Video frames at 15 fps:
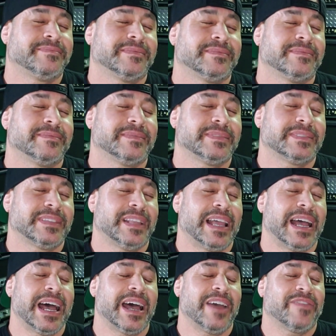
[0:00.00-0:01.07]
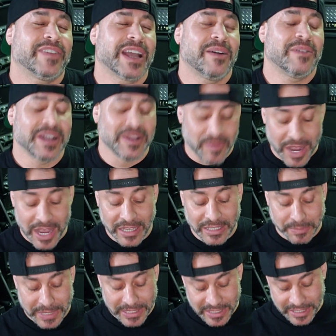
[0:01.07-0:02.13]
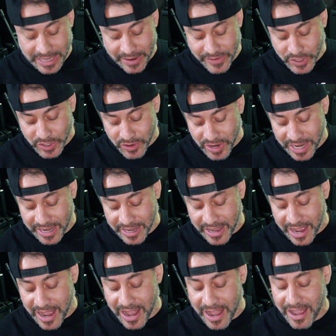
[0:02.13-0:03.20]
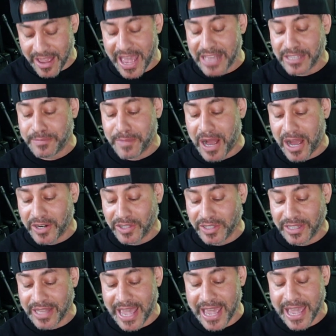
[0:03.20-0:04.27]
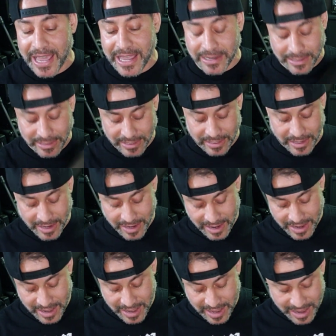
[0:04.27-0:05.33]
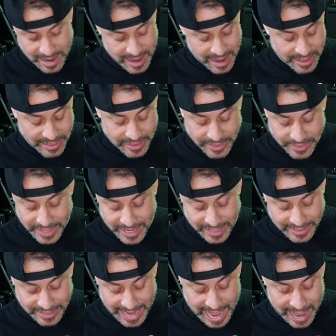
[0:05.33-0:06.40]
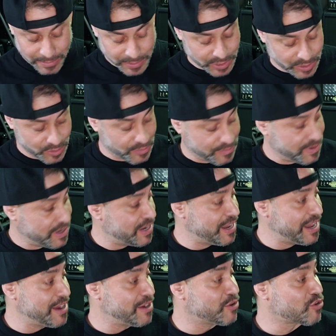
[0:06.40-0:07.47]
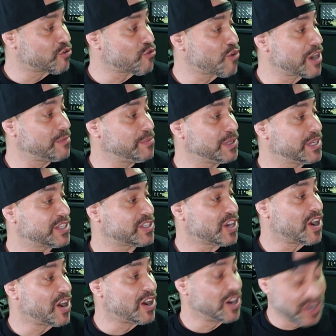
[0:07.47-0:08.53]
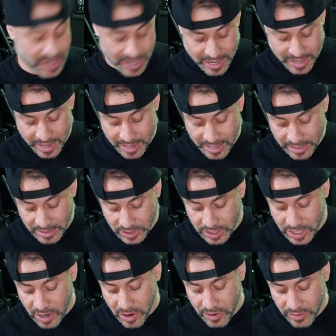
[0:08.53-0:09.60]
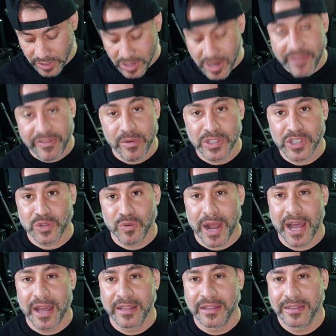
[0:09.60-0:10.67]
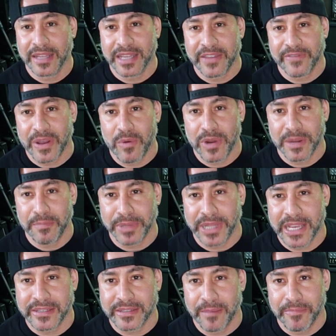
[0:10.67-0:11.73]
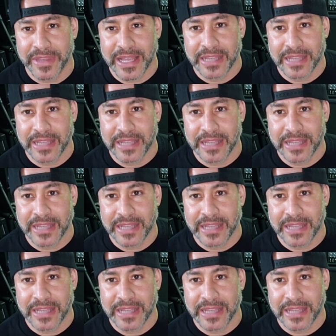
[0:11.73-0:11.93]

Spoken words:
I forgot what it was, but it's a 7-string S model, and the thing is an absolute incredible guitar. So, you know, every once in a while, like if I want to play something